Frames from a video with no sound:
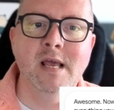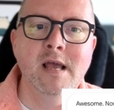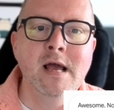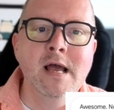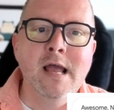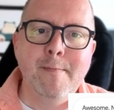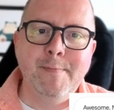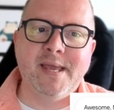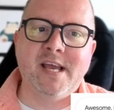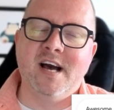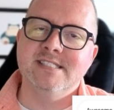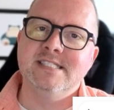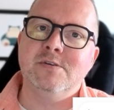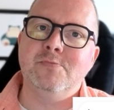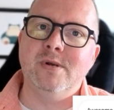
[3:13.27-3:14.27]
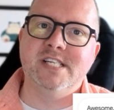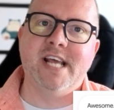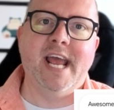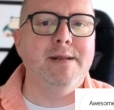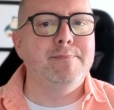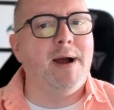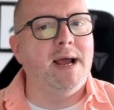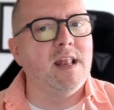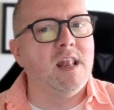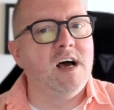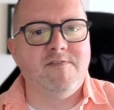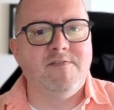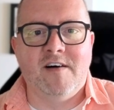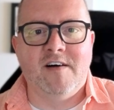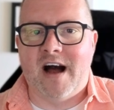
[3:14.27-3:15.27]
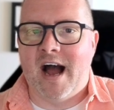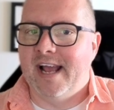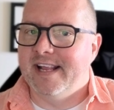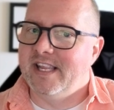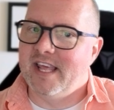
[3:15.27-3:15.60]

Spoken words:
Because it retained my love of high-tech